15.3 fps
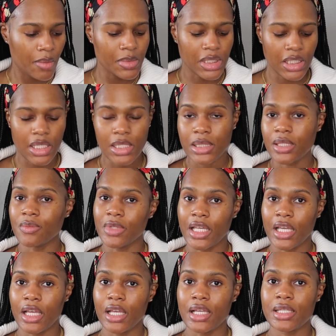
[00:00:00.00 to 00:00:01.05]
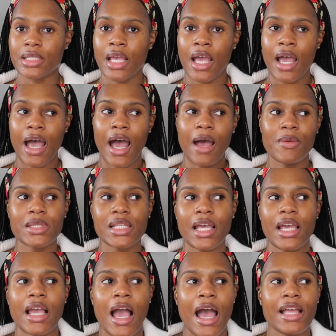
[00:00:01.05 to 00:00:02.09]
to get some things, I was
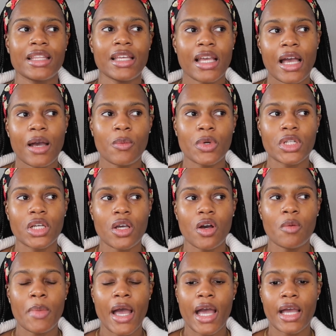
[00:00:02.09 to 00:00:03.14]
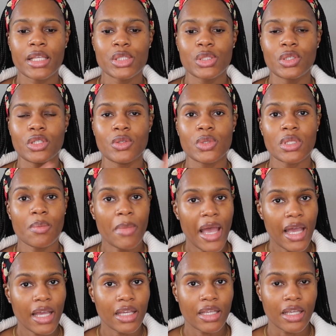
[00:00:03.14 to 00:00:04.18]
like, I think I want to go back to using
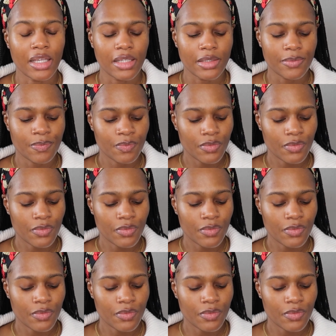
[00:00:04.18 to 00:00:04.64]
MAC again.